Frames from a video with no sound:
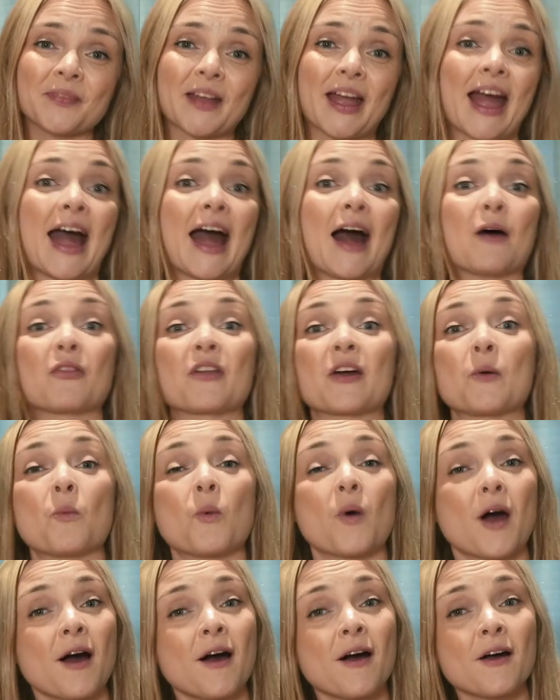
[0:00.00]
how they
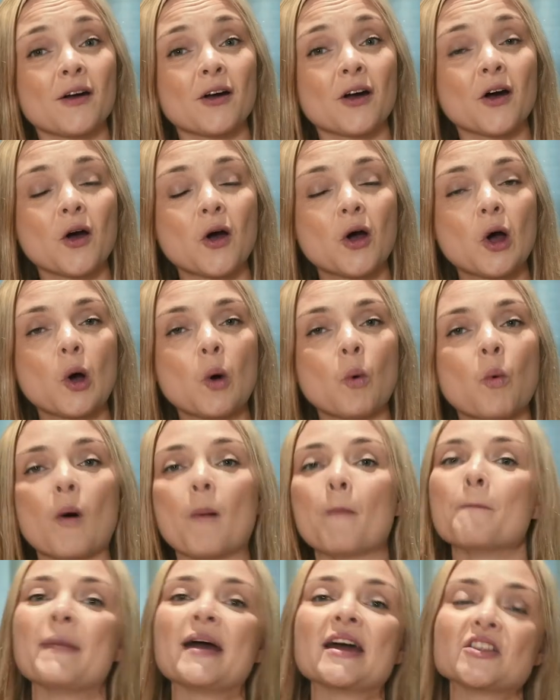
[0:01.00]
work,
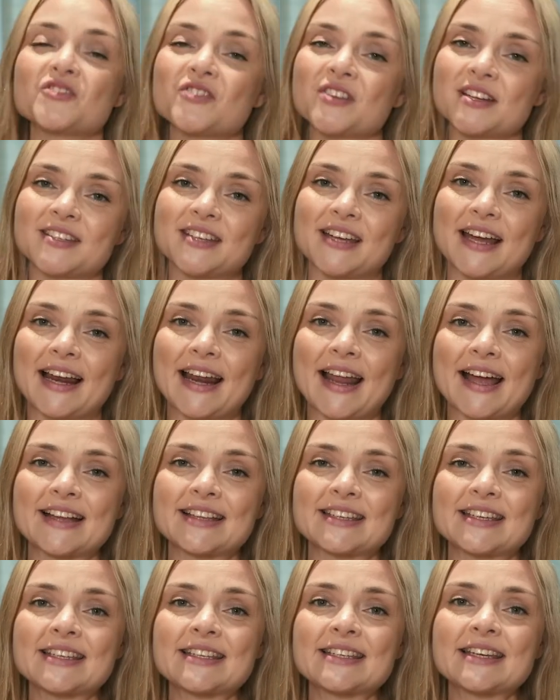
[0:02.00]
what metrics are
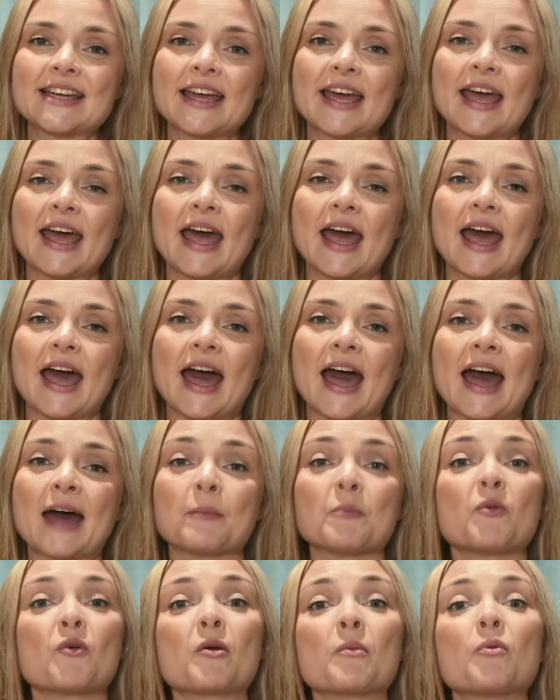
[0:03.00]
collected,
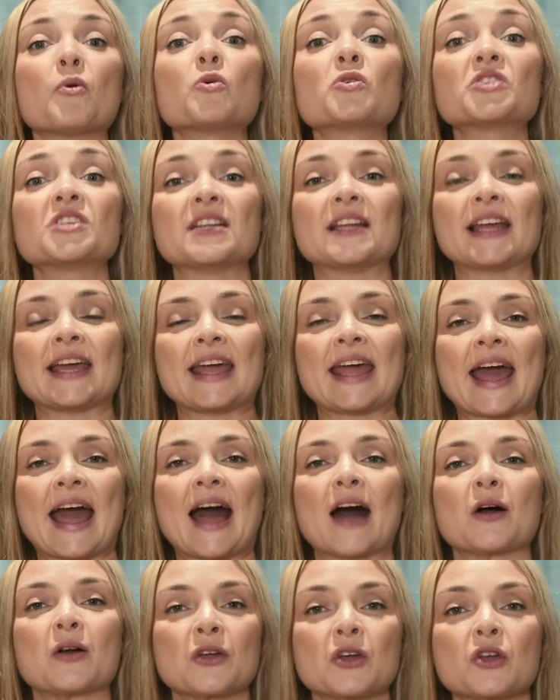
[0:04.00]
and more importantly,
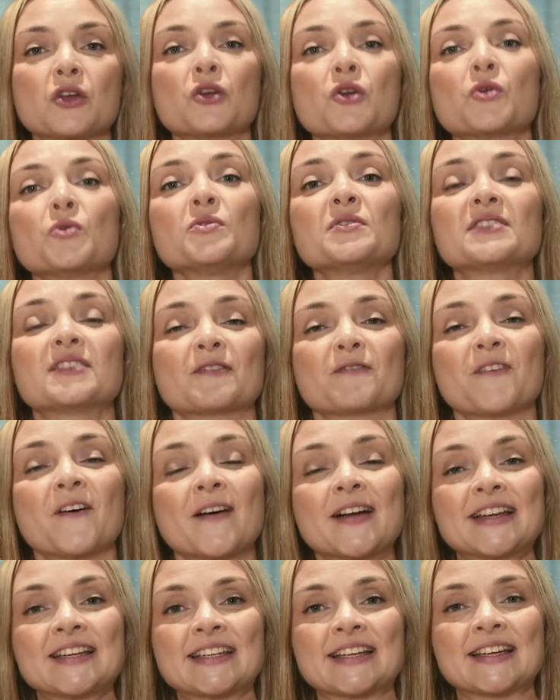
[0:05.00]
how you use the
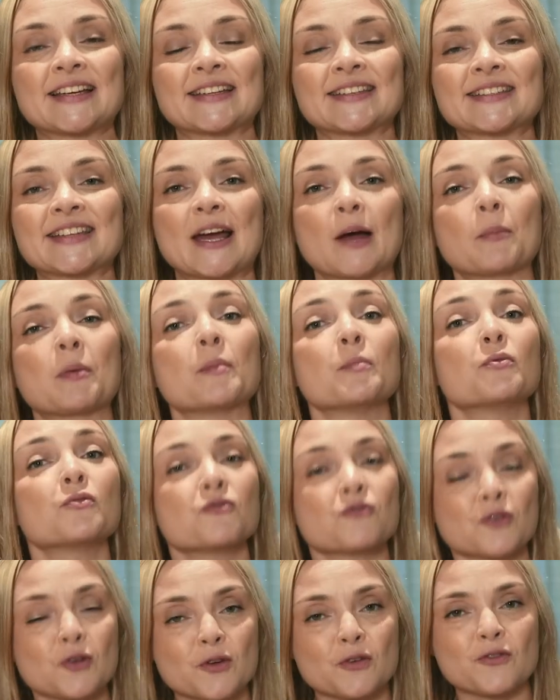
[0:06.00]
findings to help
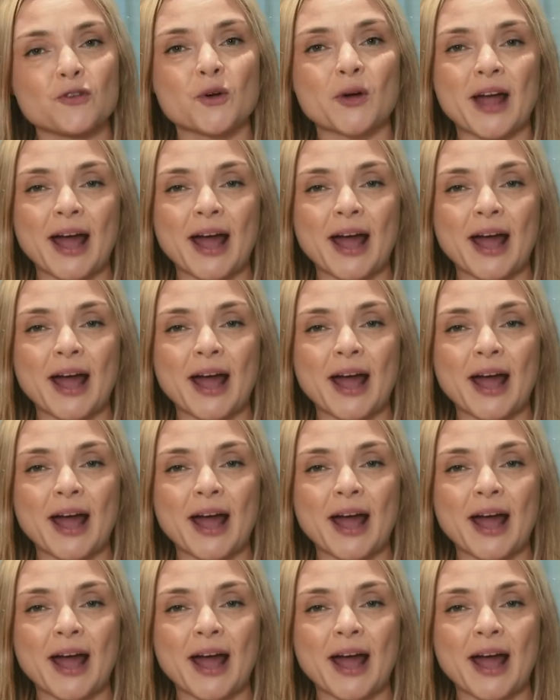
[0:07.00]
improve your